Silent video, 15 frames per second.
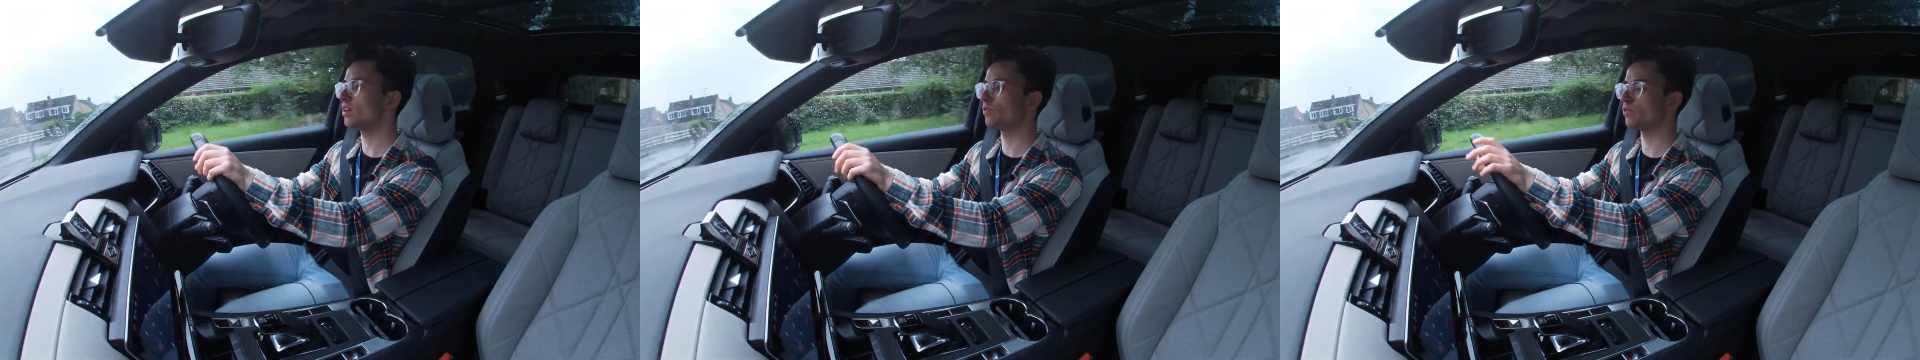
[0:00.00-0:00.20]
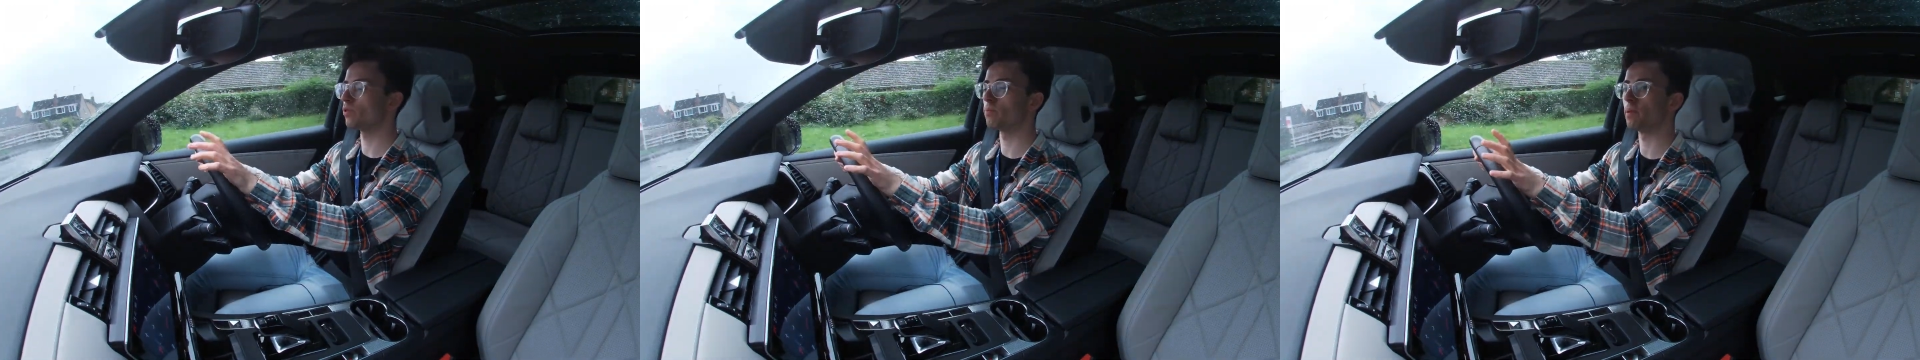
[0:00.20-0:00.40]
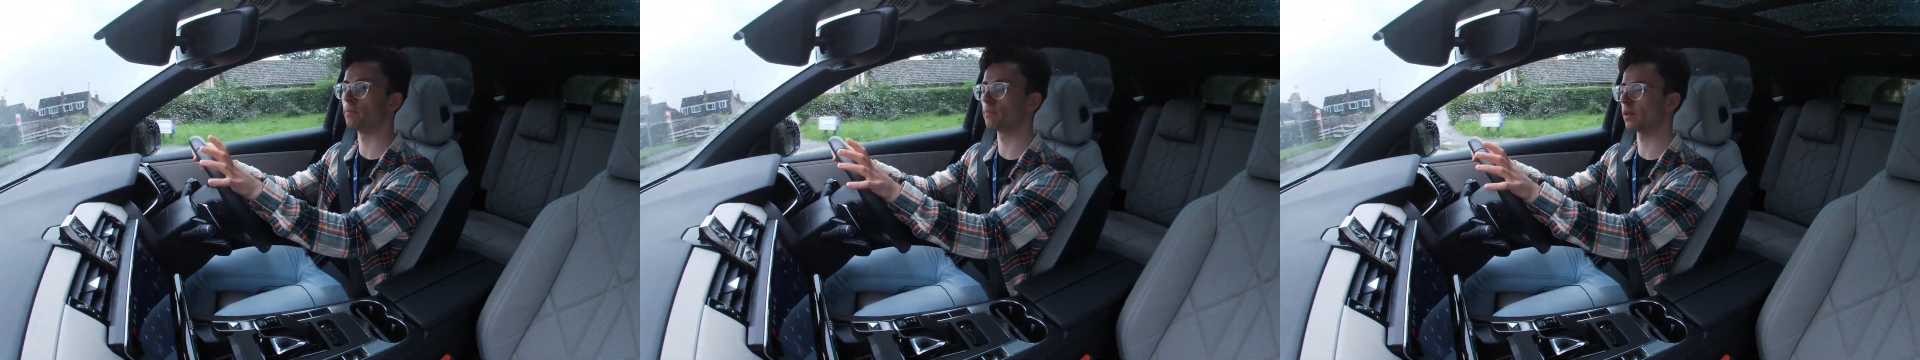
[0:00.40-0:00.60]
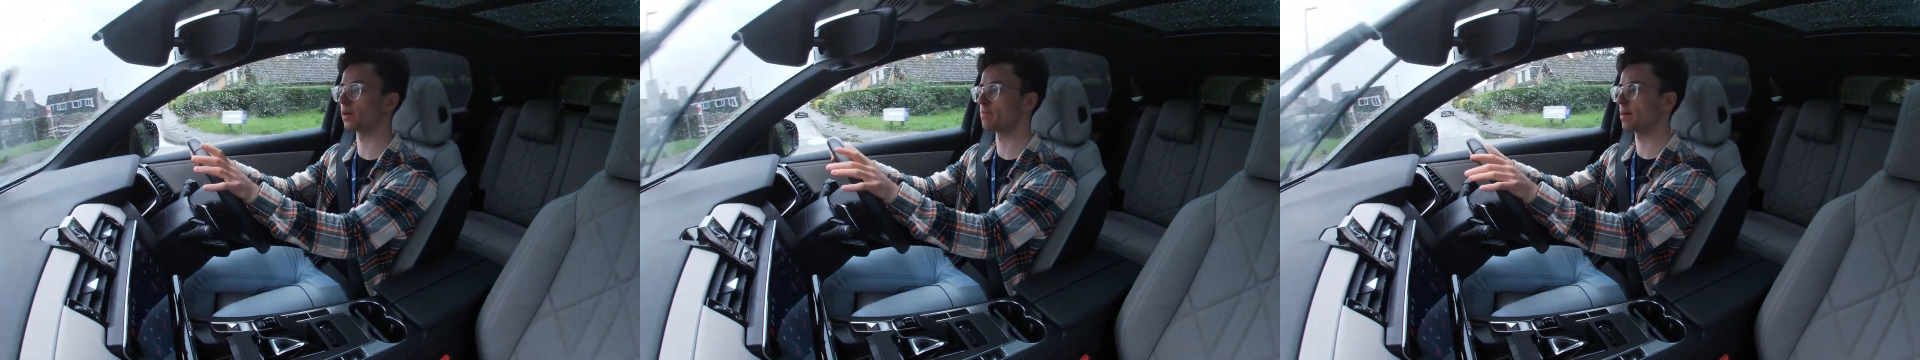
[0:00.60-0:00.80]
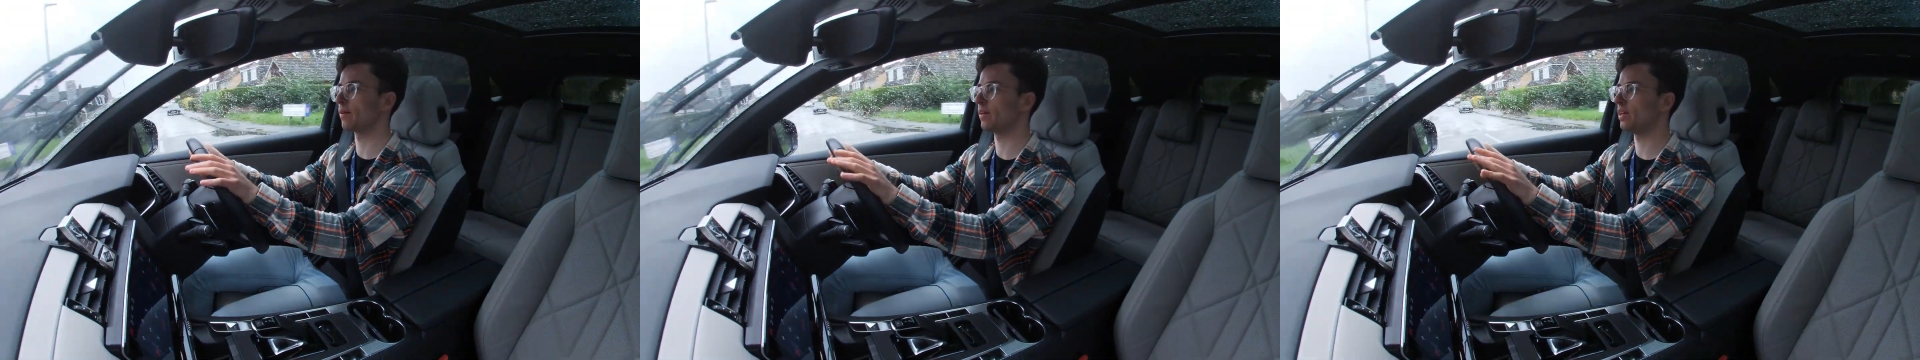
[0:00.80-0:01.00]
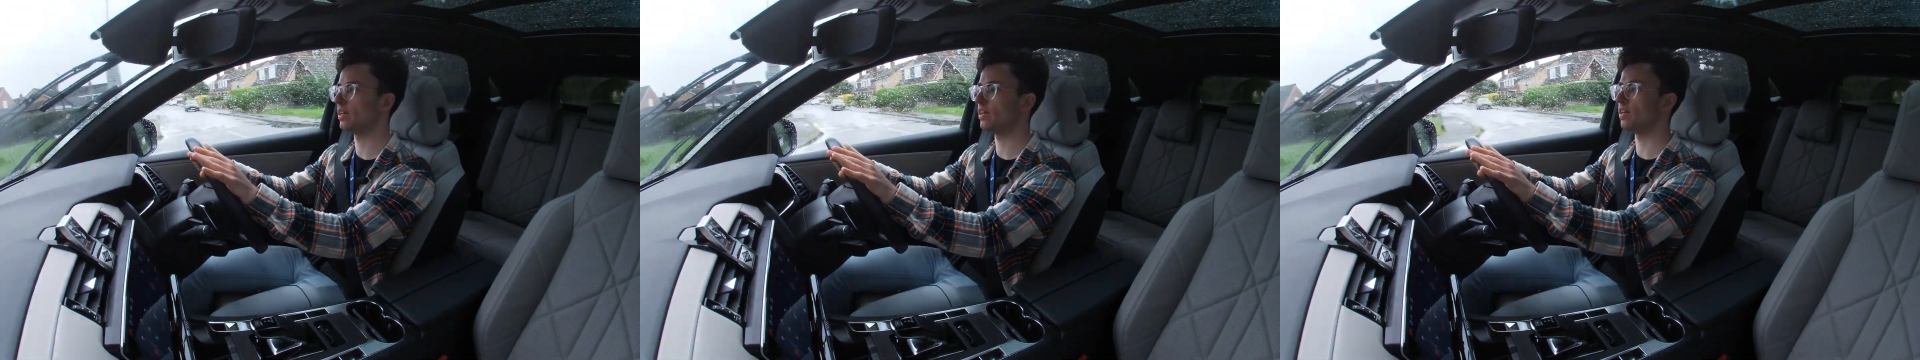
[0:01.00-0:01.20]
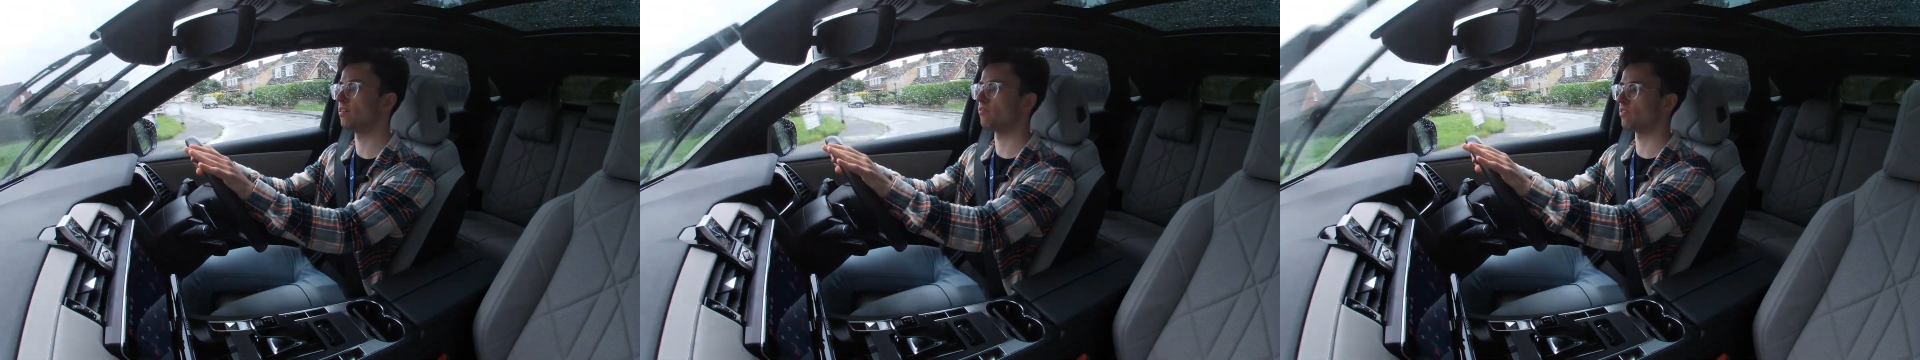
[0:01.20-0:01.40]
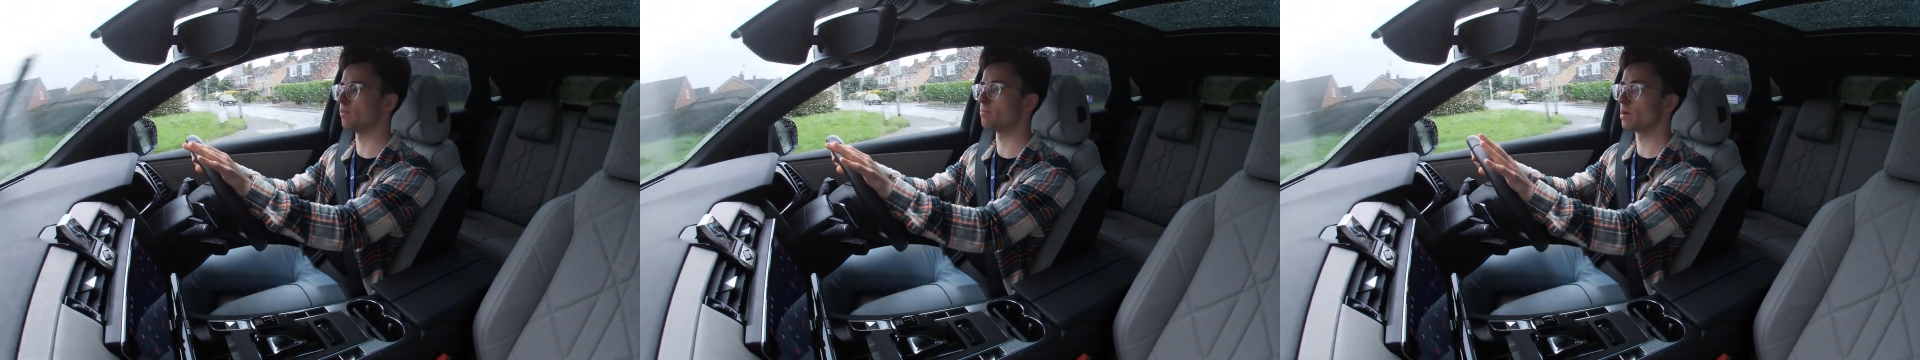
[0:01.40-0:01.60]
if you're bumbling about in
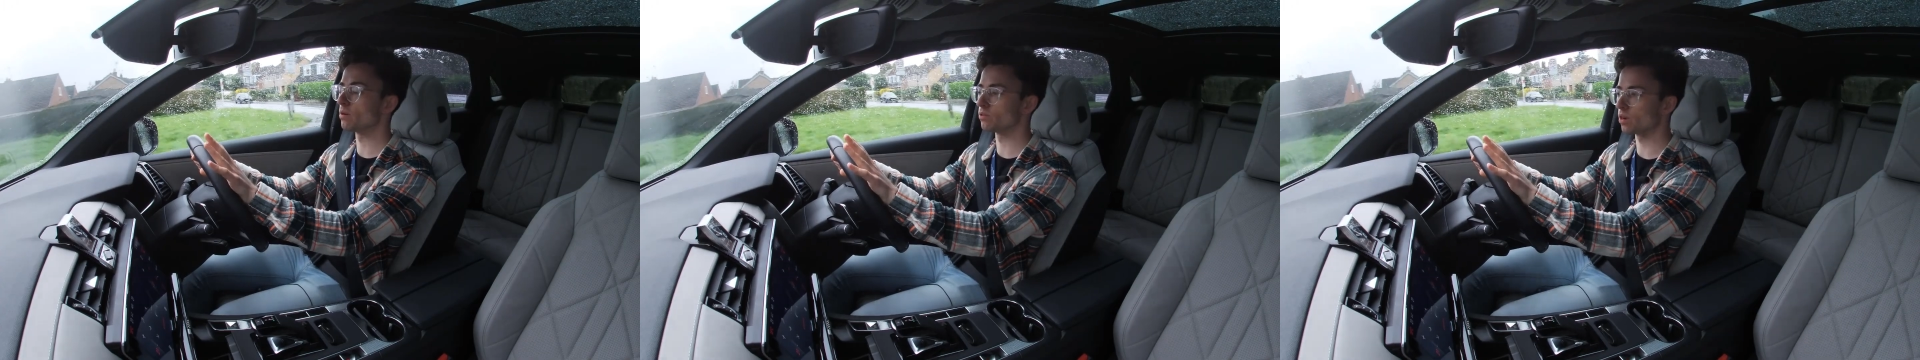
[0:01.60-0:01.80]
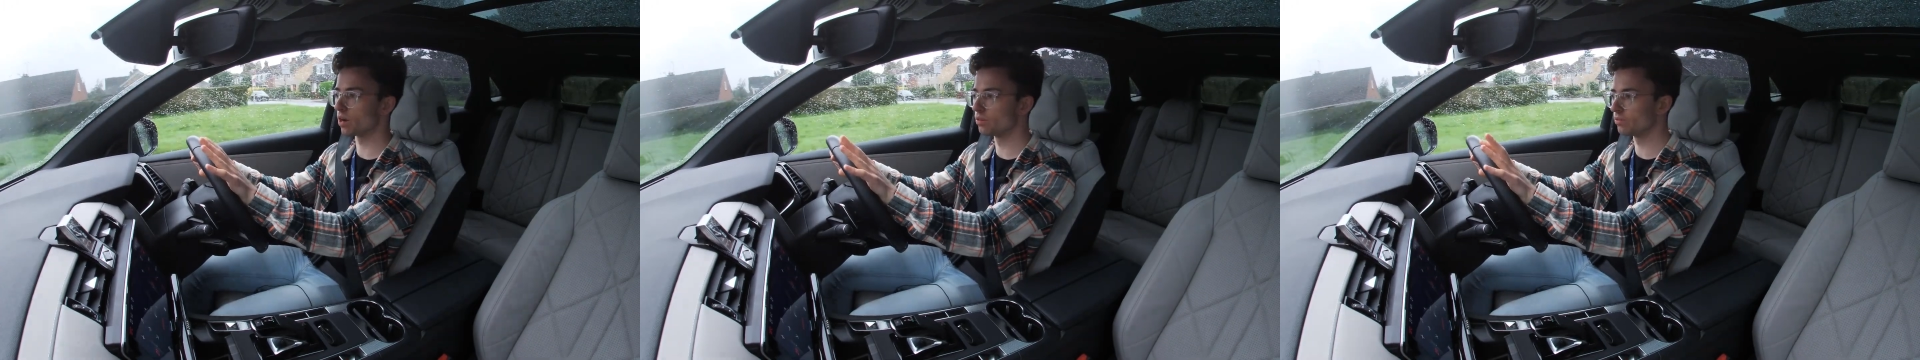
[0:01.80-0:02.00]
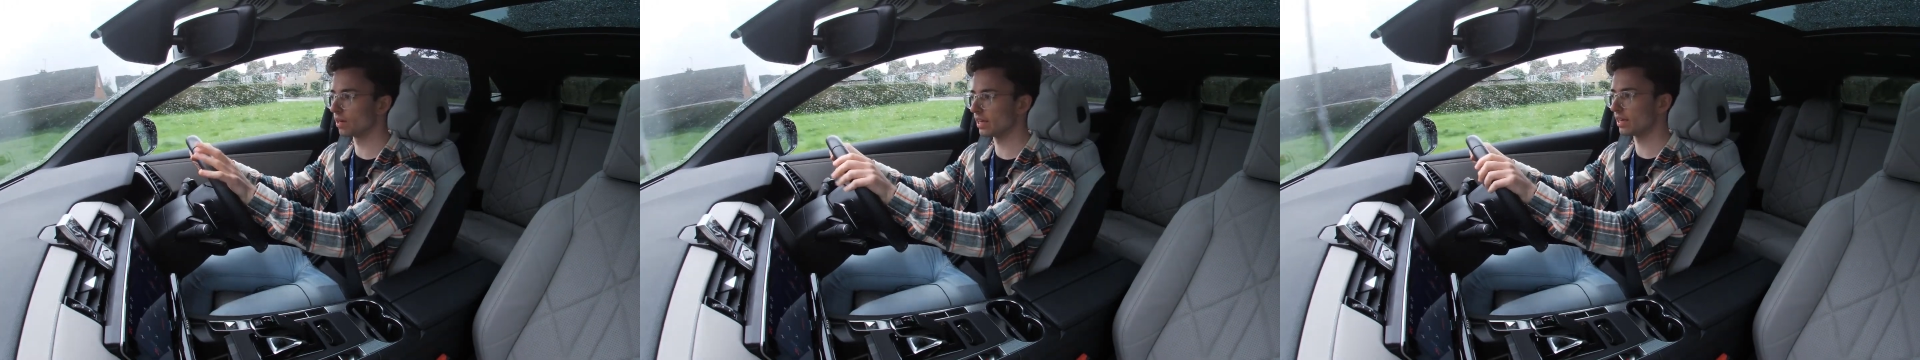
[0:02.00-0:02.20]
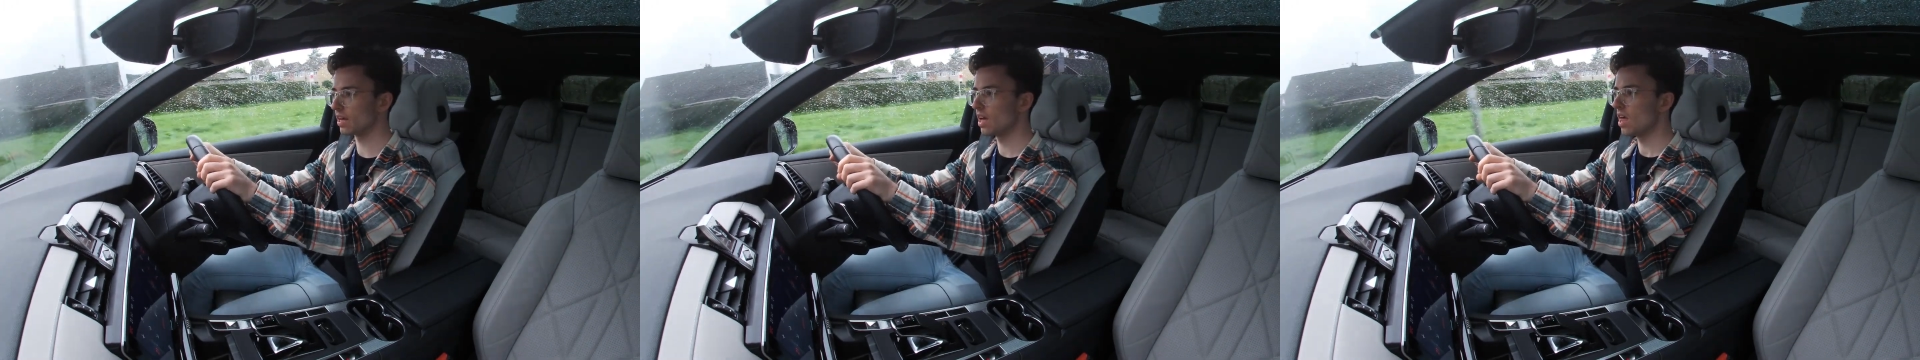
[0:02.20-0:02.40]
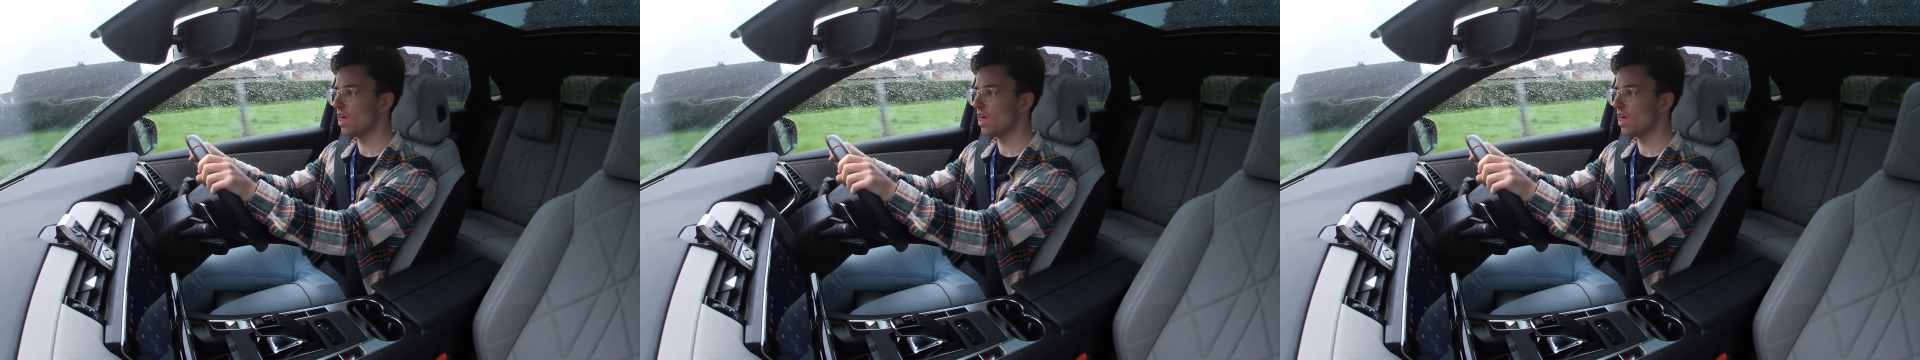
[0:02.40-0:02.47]
EV mode only.